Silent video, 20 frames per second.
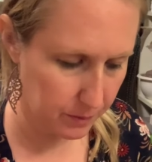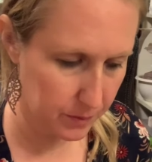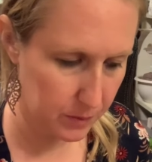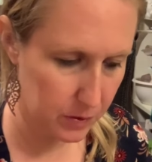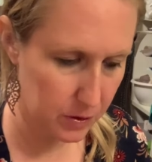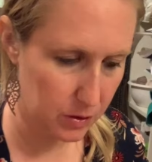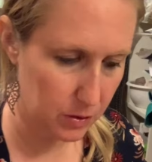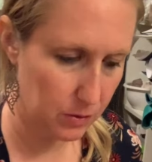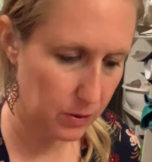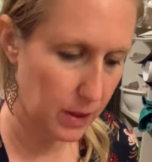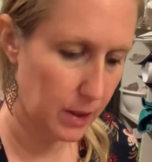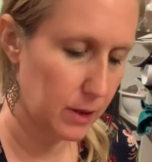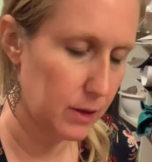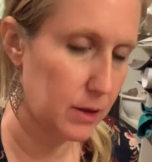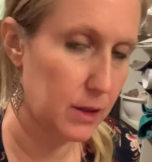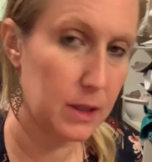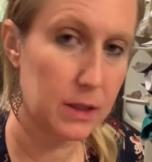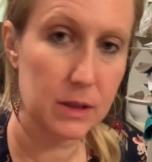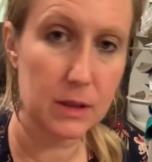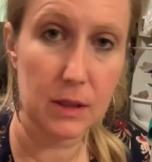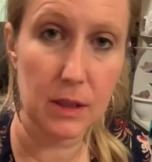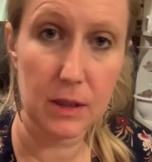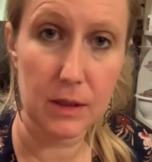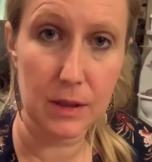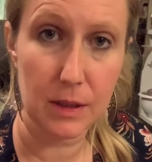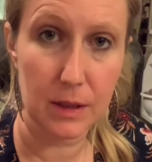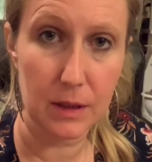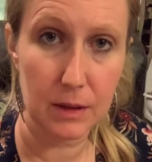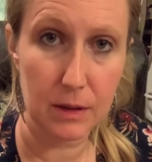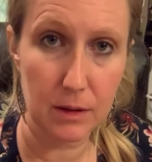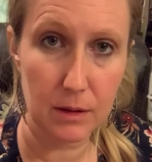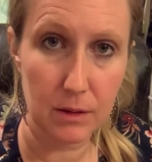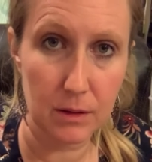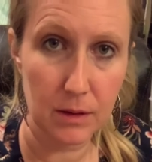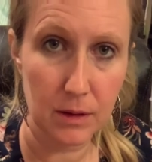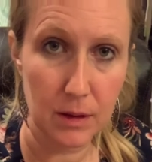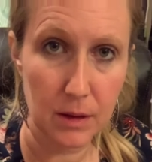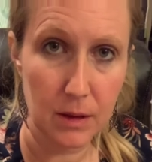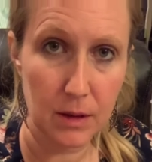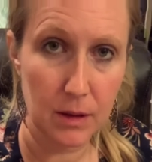so that this doesn't
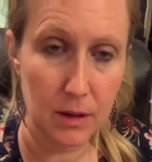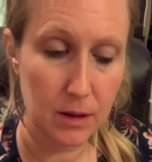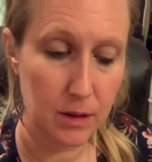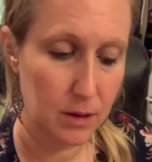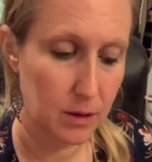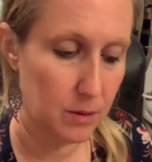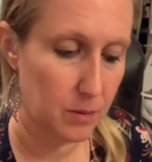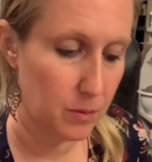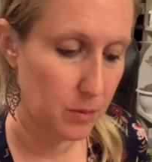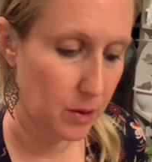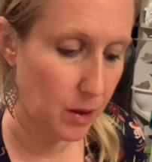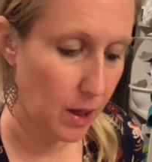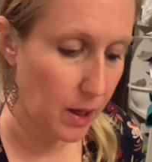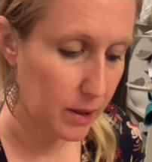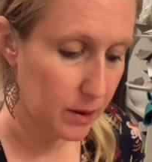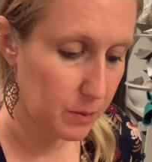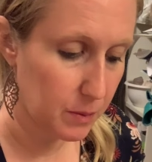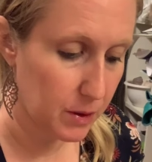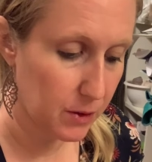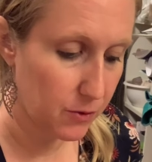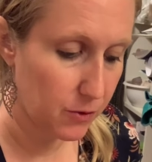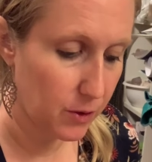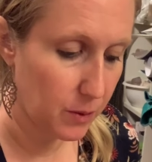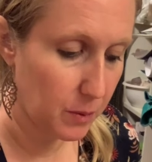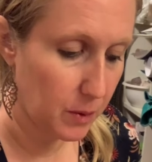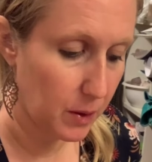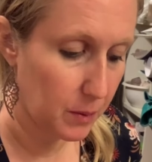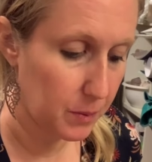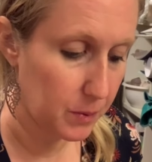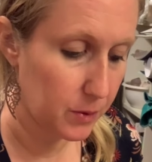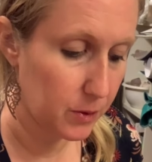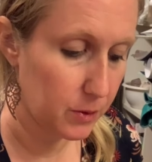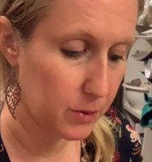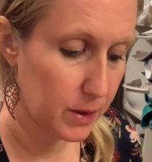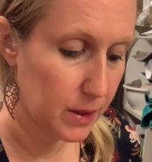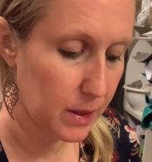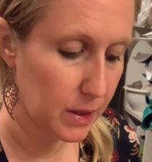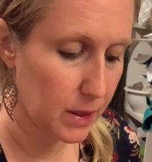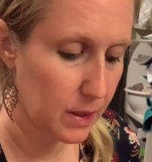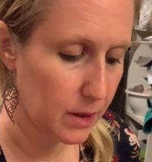block me from
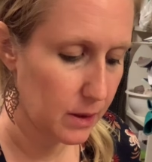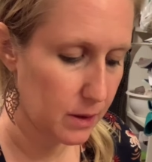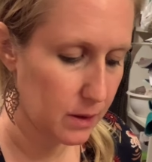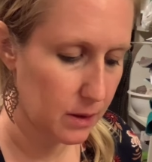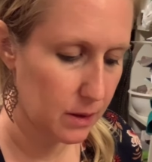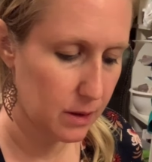uploading it.